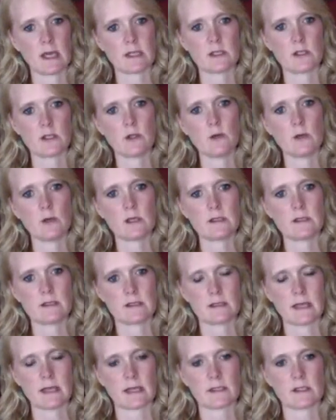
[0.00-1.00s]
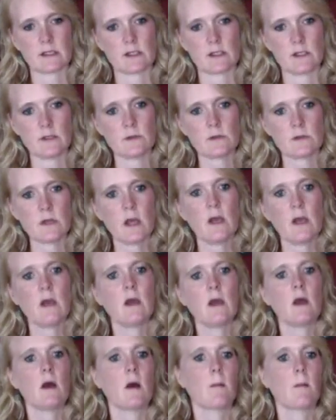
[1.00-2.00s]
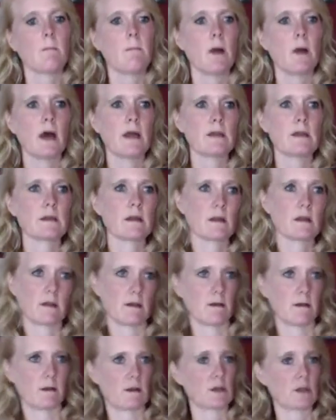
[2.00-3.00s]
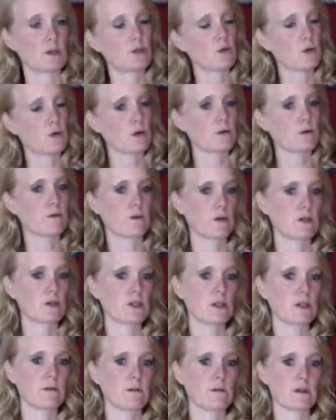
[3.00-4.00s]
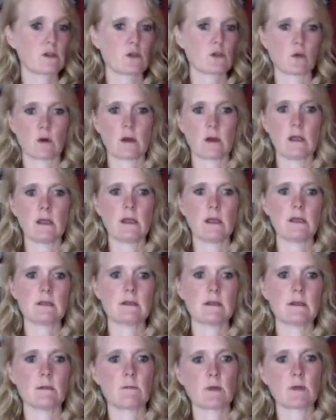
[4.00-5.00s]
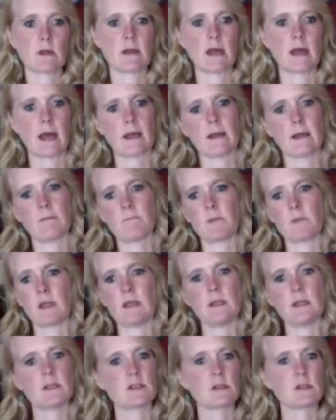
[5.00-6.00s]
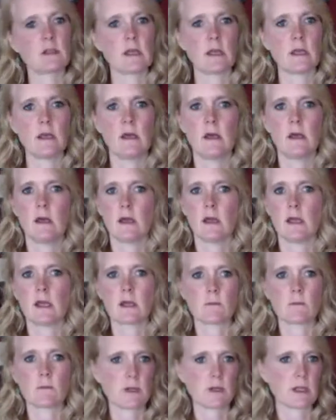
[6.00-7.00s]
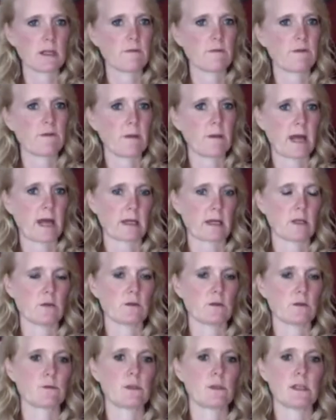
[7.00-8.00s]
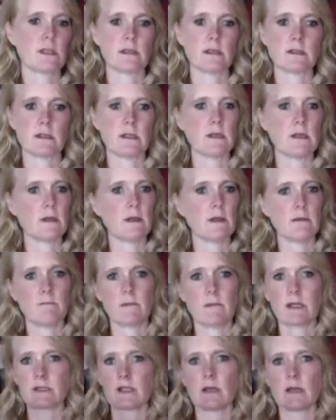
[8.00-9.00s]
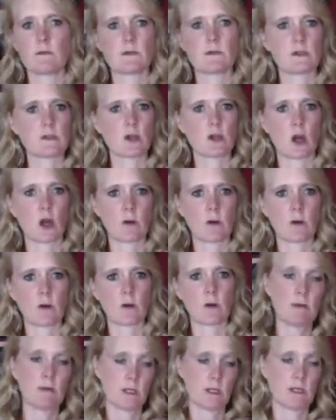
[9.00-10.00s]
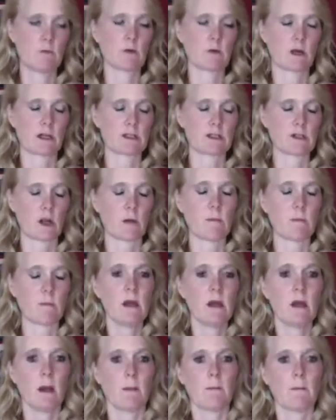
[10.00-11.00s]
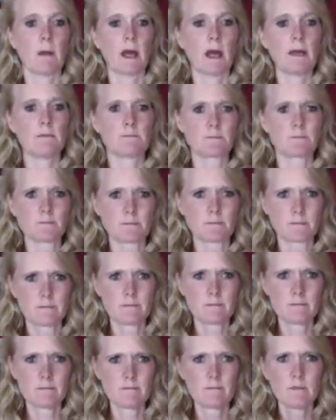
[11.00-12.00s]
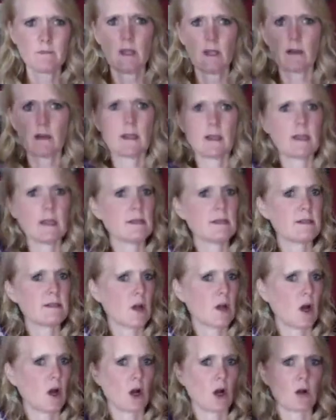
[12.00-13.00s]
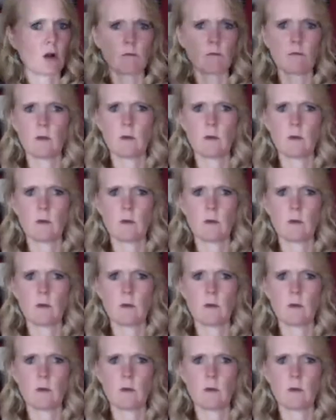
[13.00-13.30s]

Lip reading: to his exact issues. But the shorter version of the story is simply that initially he completely fell back into his routines. Let's say it was his arm, and we did work on his arm, but the easy arm,